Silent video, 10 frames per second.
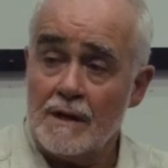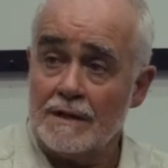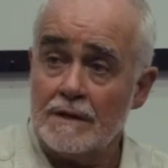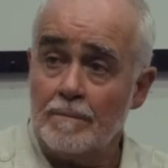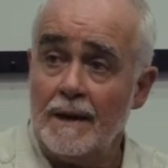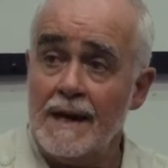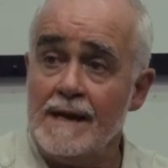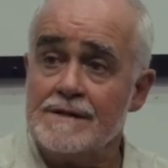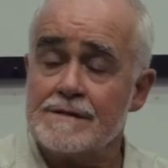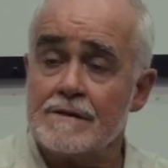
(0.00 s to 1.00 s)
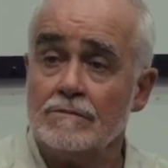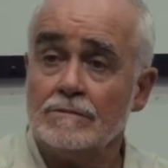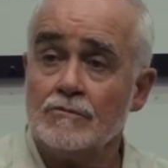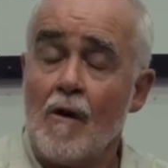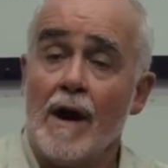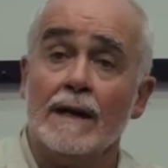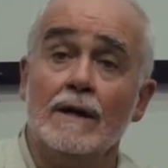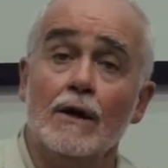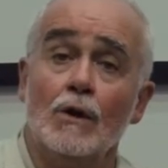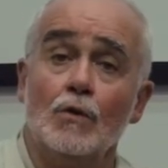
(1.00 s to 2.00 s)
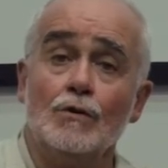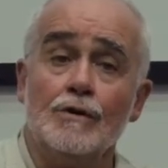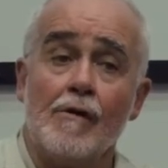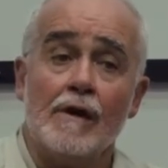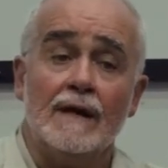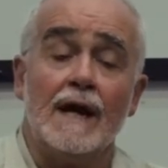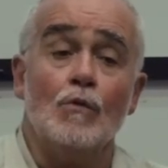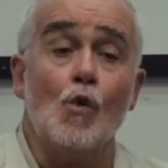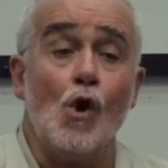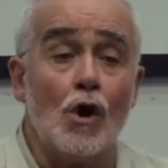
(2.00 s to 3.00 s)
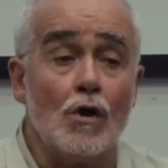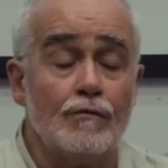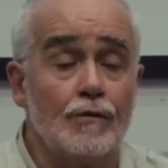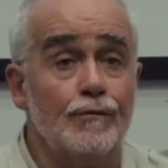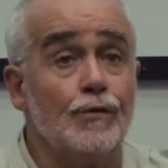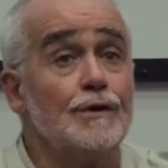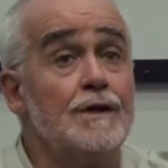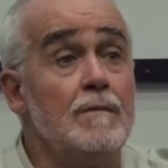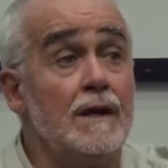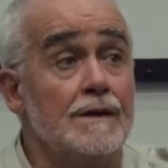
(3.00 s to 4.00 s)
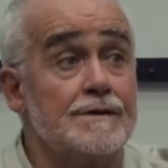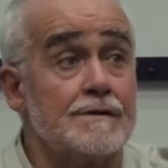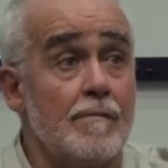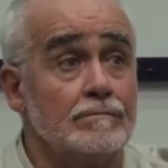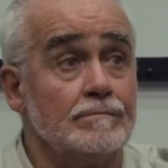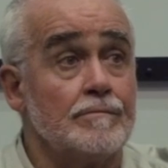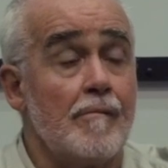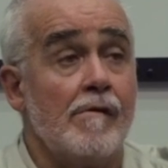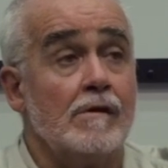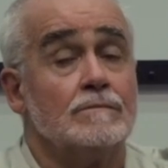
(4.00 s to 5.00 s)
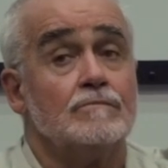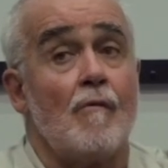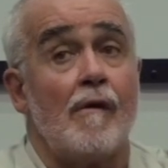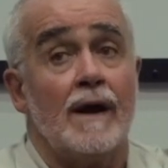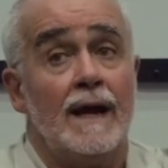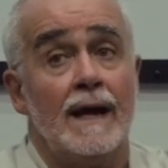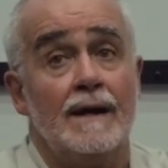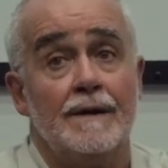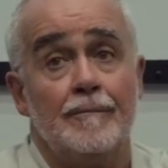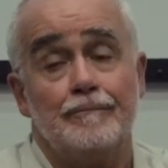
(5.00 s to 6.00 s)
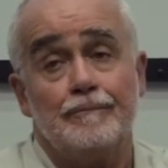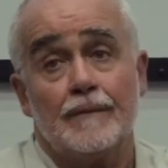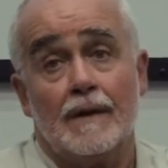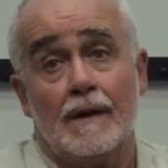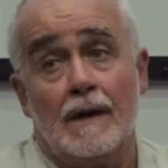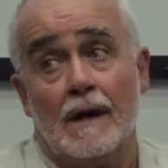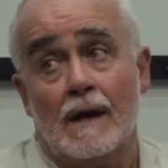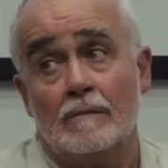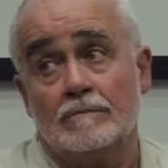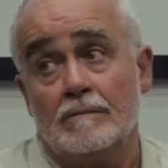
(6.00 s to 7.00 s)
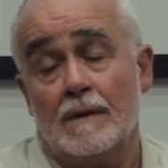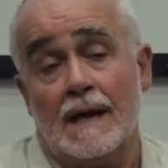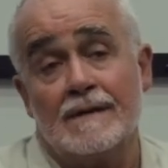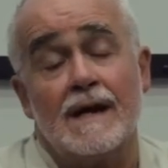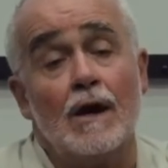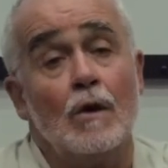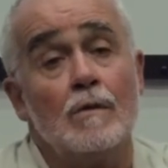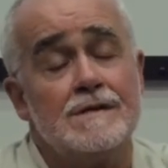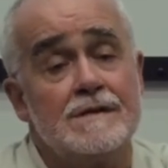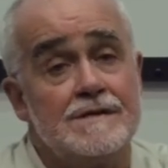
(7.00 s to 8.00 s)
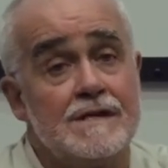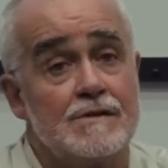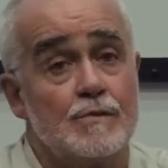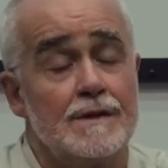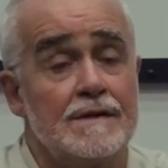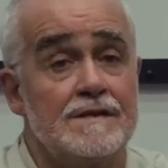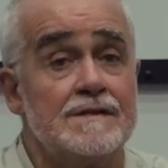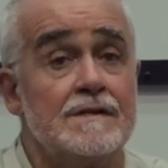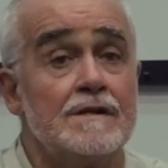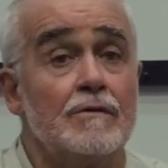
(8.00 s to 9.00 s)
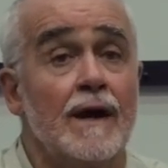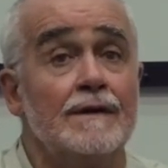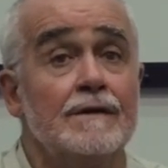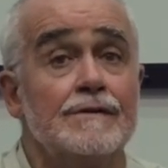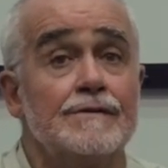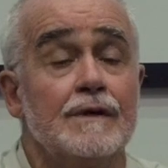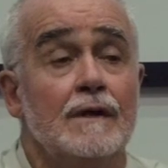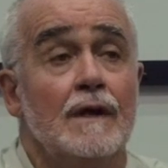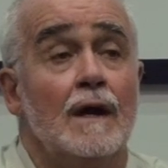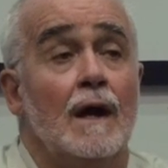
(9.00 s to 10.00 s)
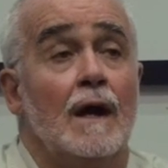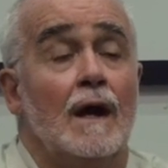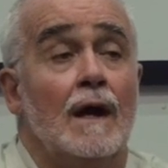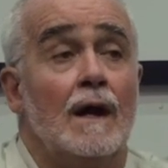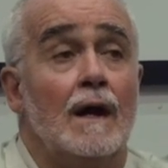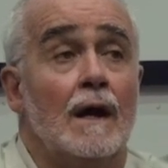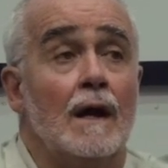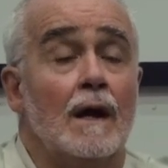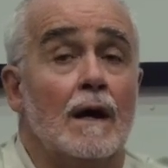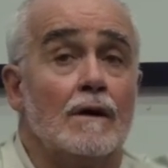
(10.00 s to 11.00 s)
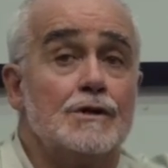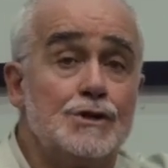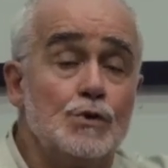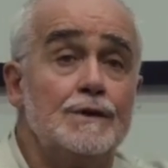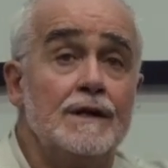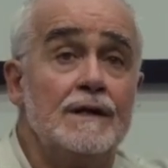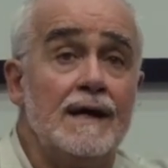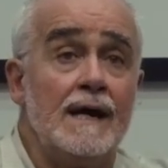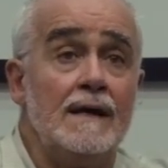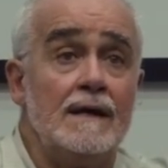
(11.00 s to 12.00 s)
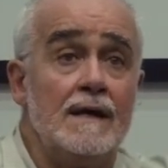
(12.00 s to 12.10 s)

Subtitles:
at a place, unload, and walk for 40 minutes. And as I always insist with assistant directors, shooting day